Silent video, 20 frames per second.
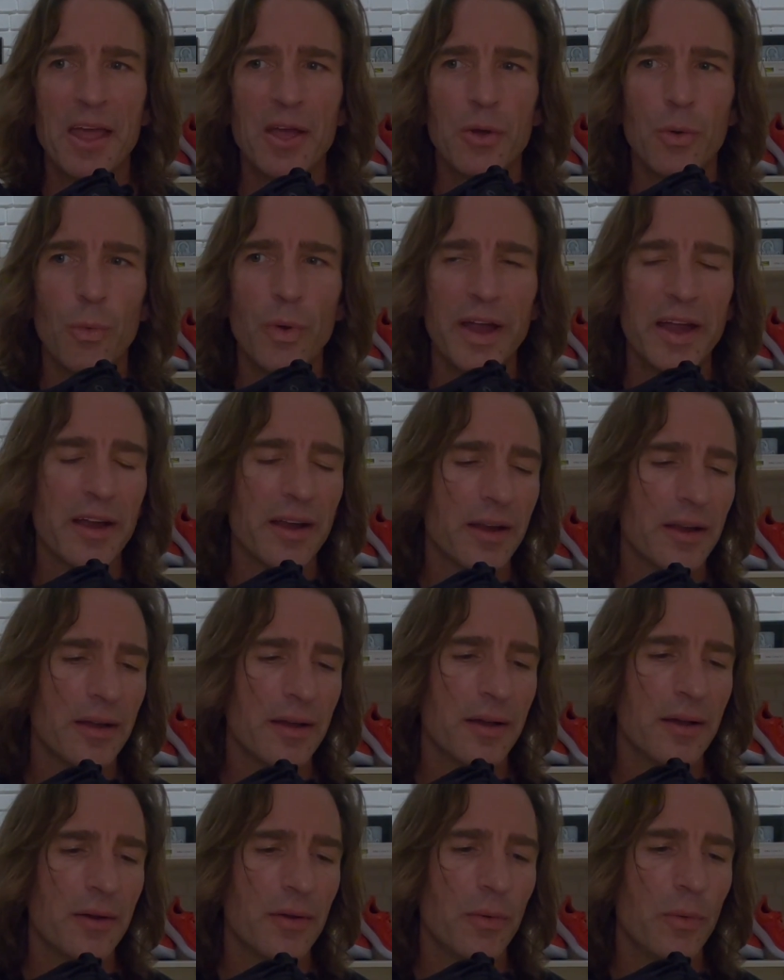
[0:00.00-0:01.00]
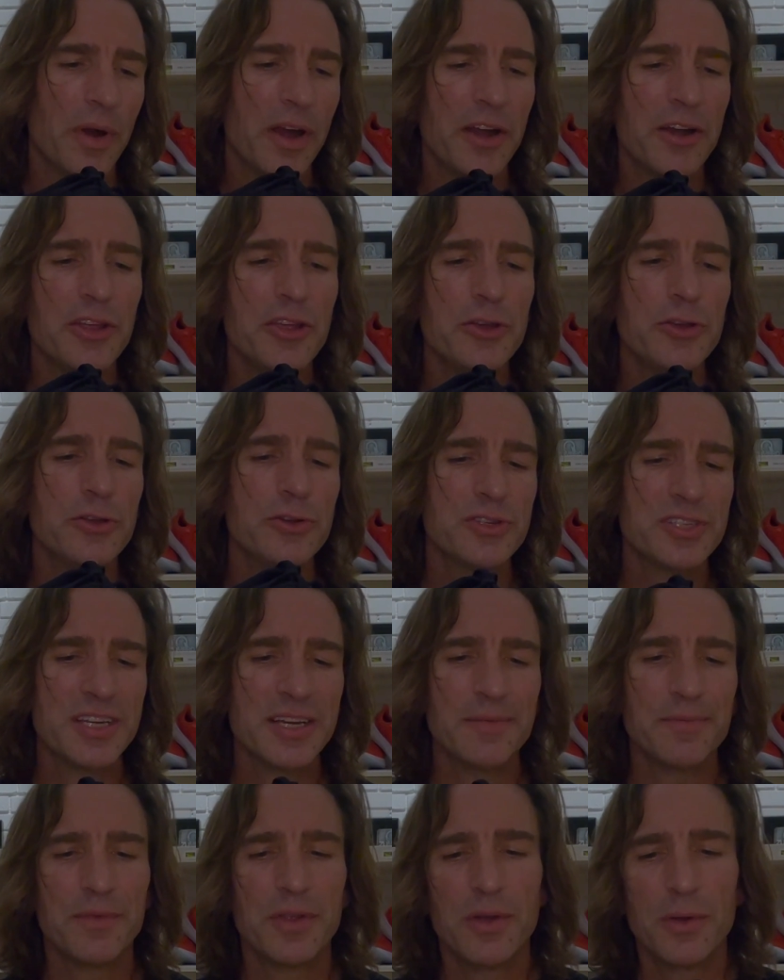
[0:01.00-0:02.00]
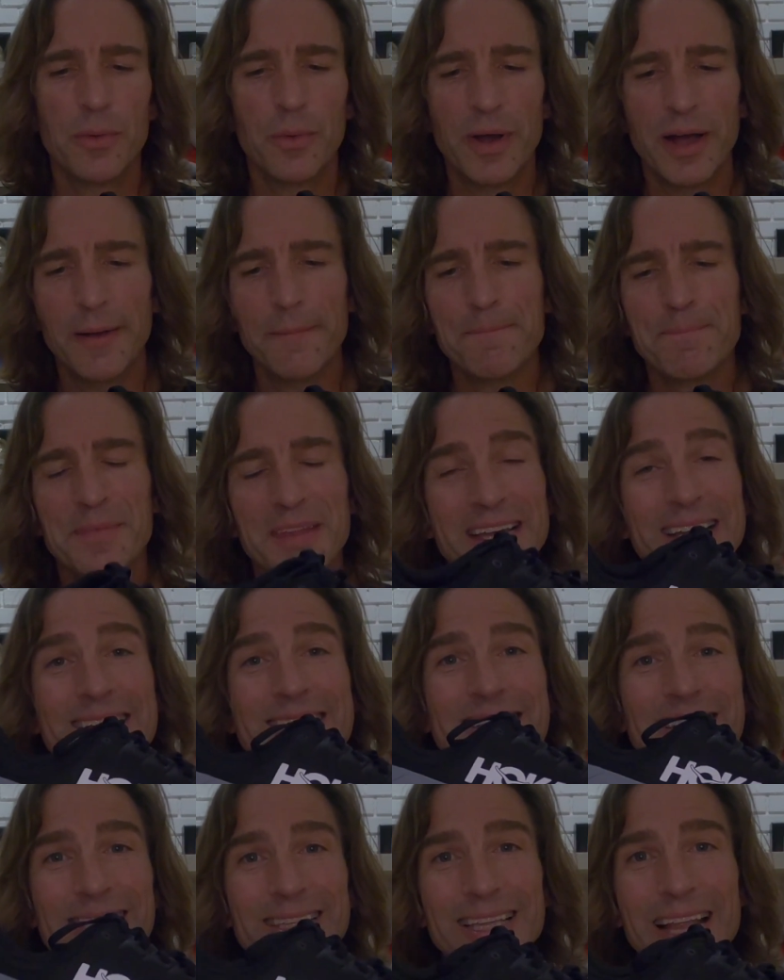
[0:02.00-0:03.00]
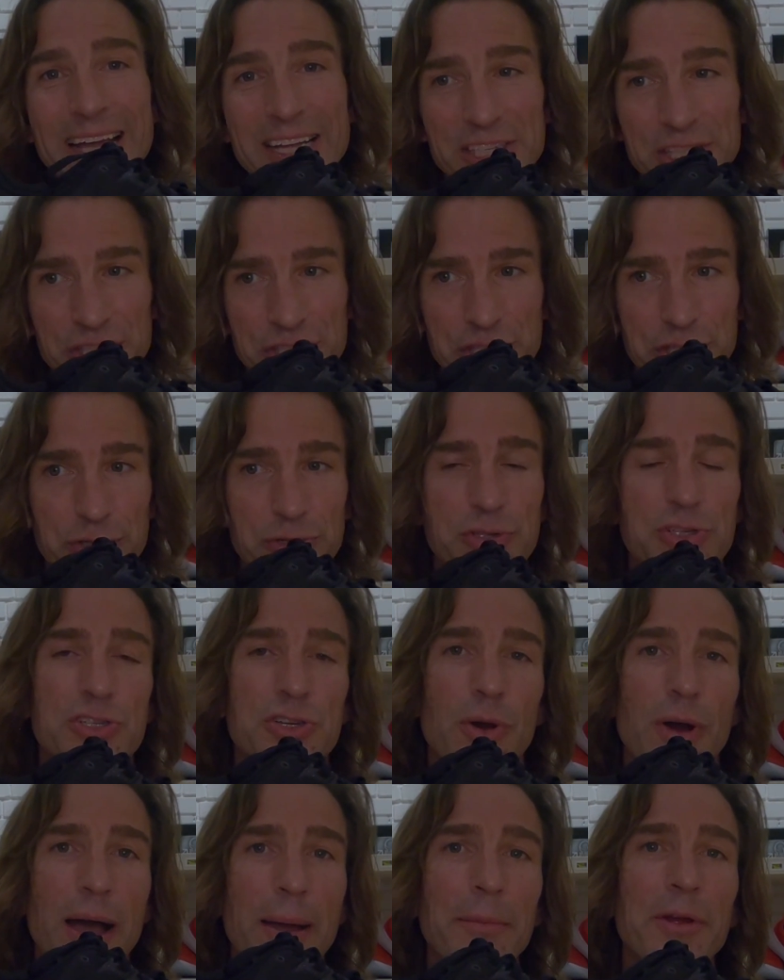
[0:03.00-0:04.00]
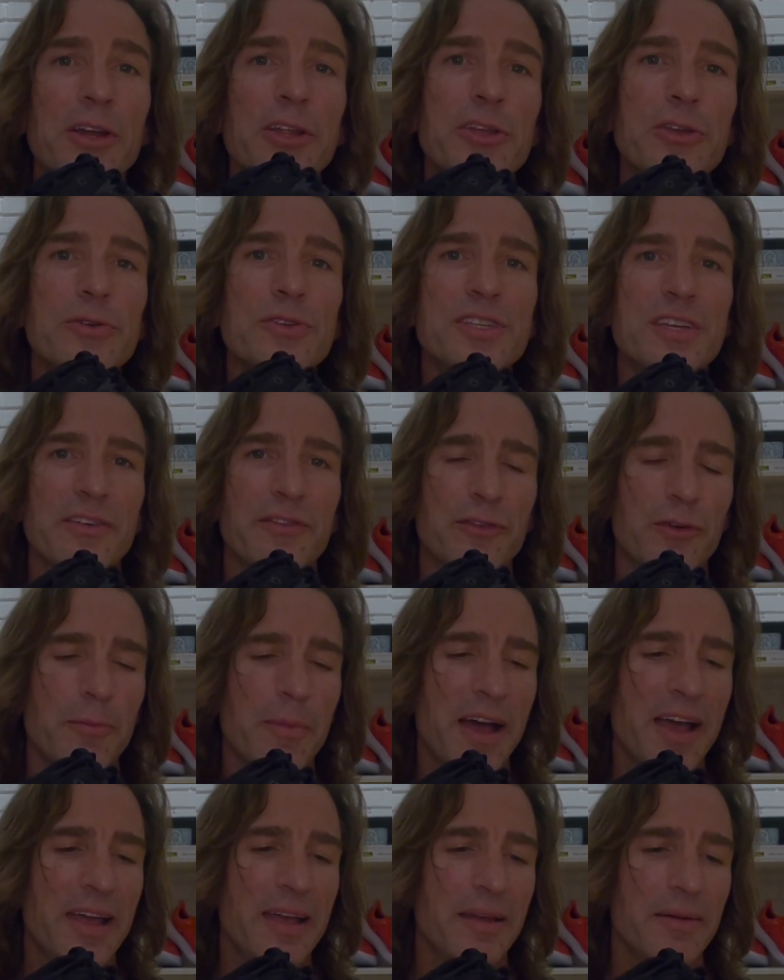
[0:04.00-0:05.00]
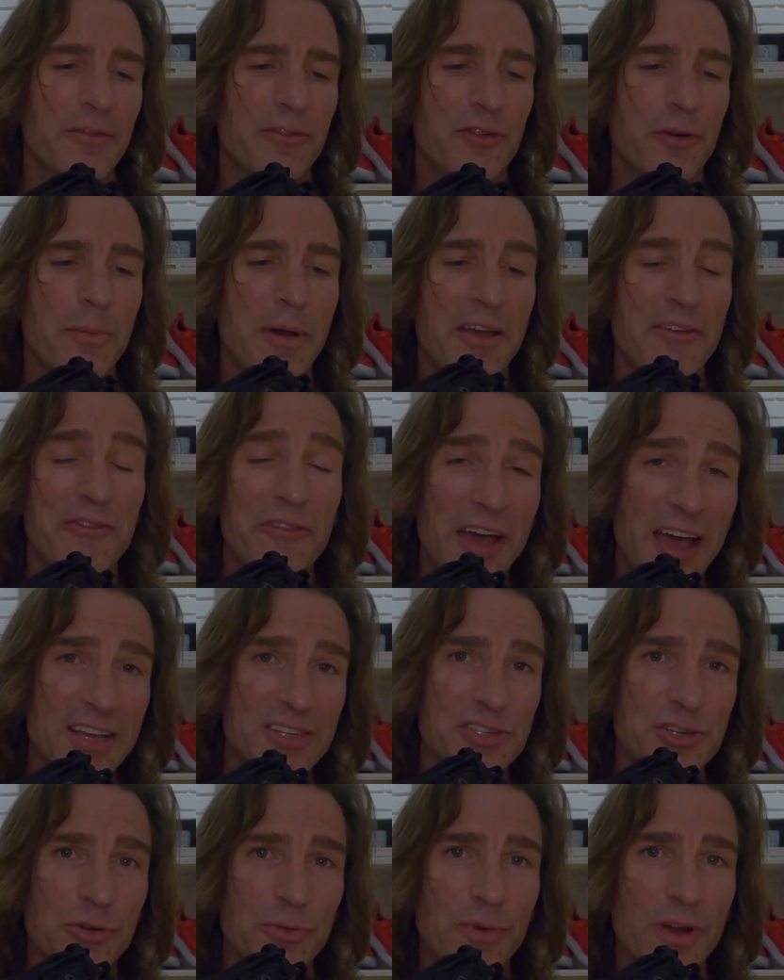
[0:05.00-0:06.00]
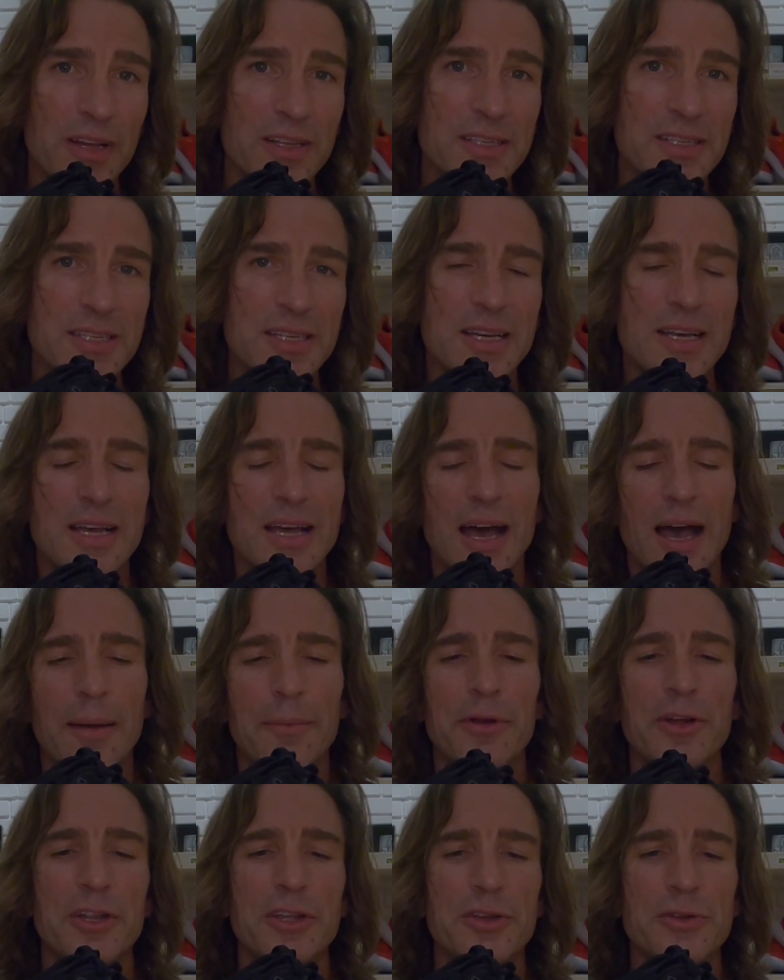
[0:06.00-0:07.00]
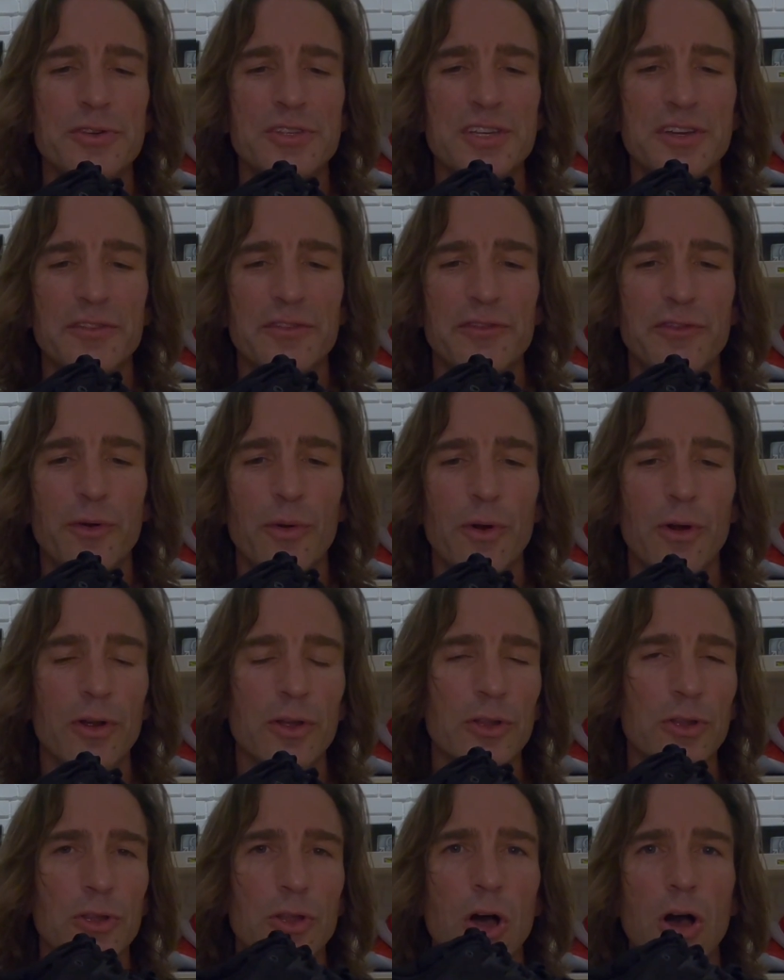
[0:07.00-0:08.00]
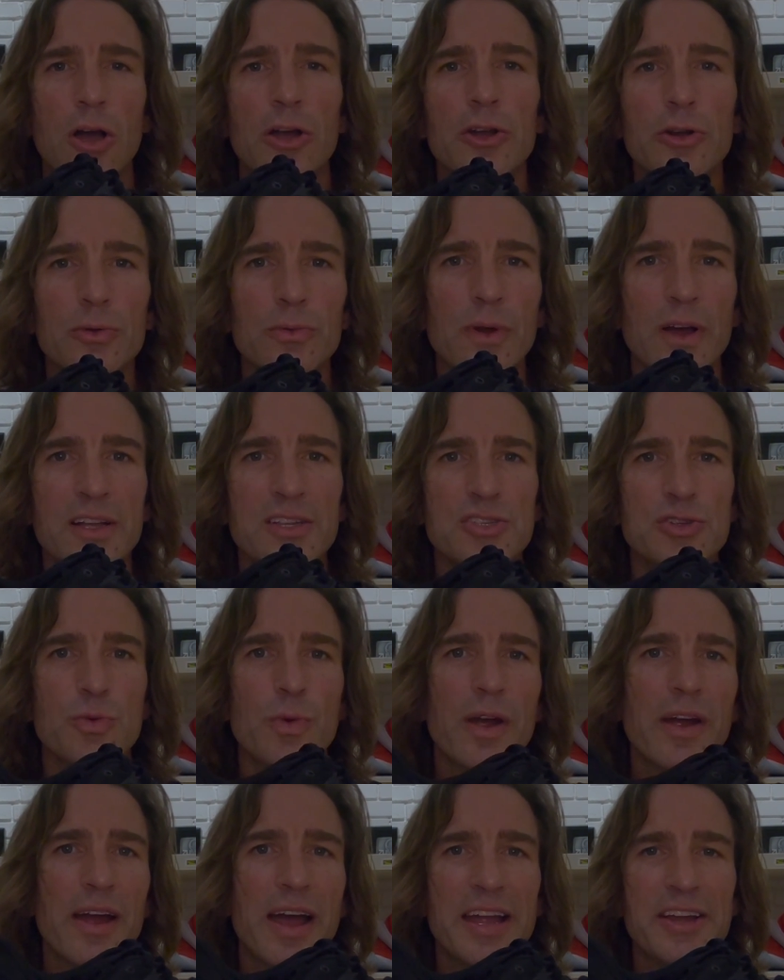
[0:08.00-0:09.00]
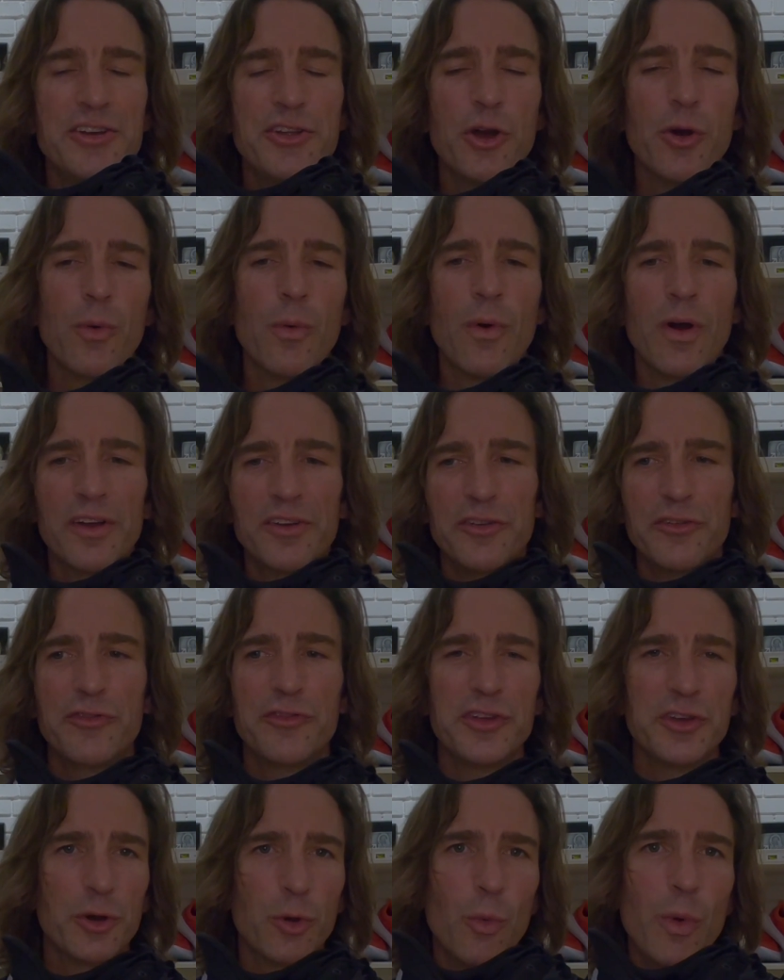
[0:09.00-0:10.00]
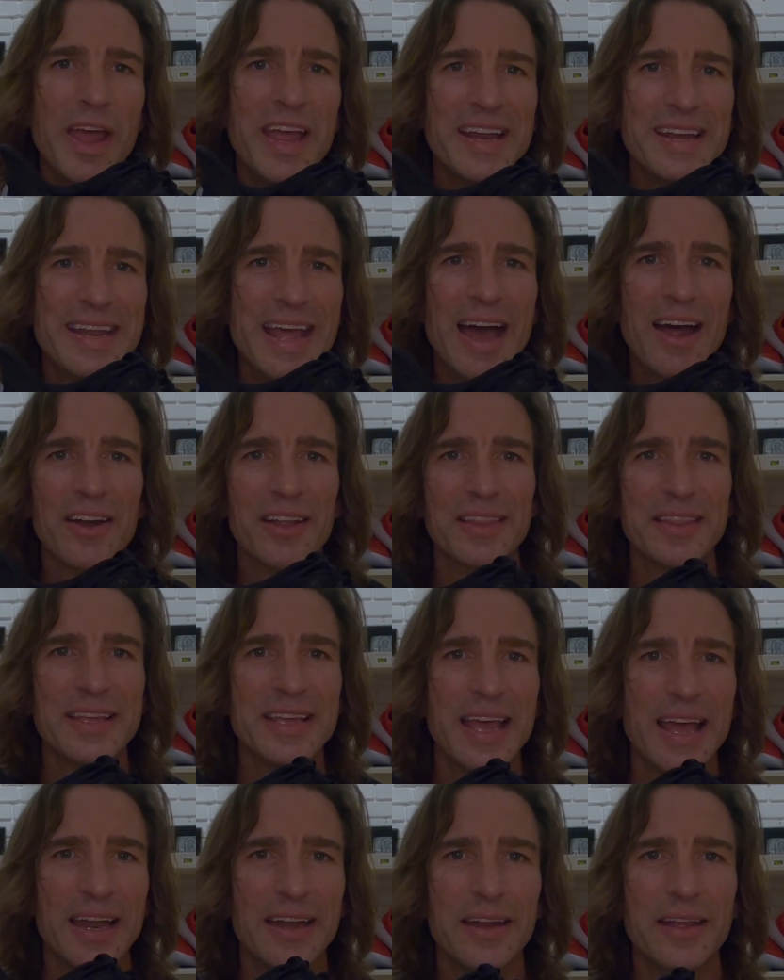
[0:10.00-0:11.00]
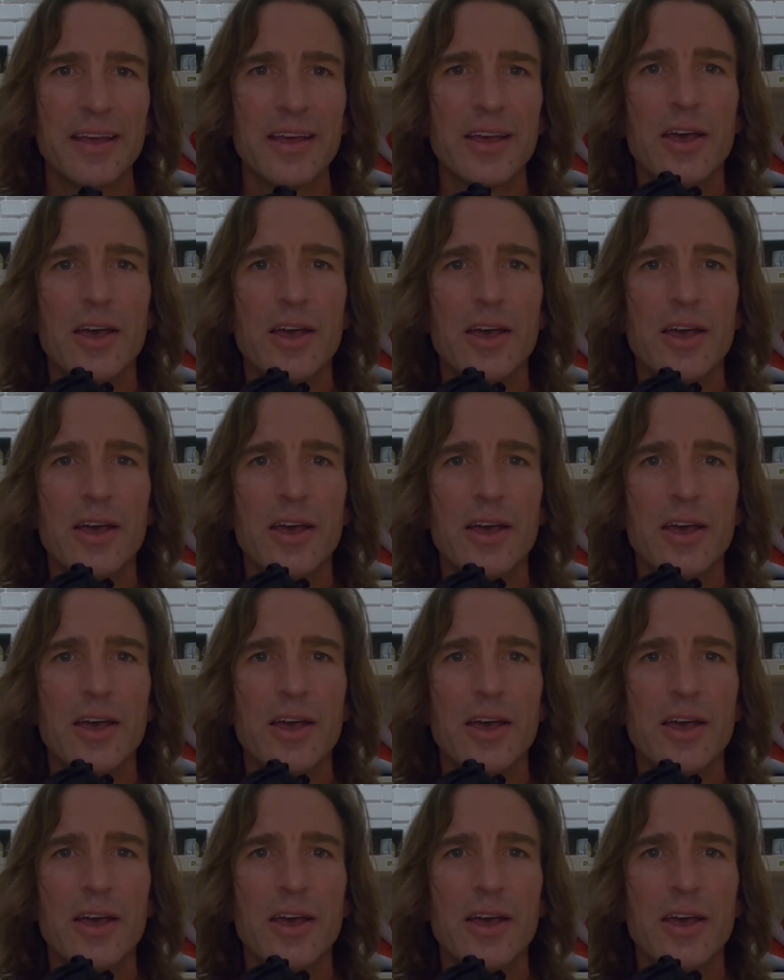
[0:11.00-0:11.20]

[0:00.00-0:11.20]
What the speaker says: Where do you use it? Well, it's a light shoe, so I'm going to use it for my faster runs. I'm going to use it for longer runs where I don't want to feel weighed down at the end.